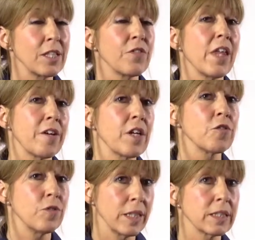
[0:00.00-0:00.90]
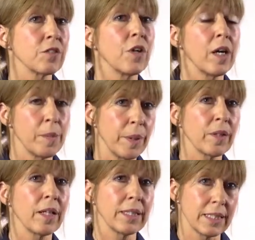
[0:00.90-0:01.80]
if they're at risk of
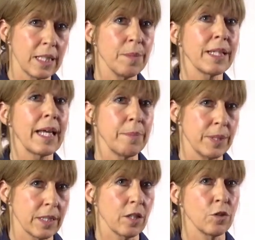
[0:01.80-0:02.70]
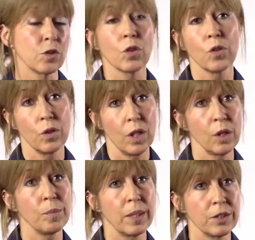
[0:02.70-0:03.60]
hypoglycemic episodes or
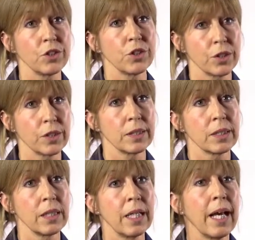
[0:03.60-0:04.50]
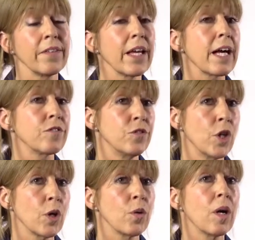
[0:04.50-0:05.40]
low blood sugars and they have
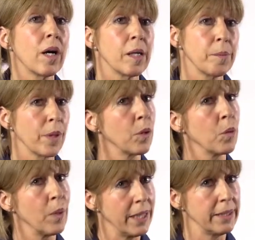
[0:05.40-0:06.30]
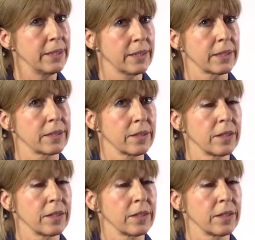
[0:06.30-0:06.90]
no hypo-awareness.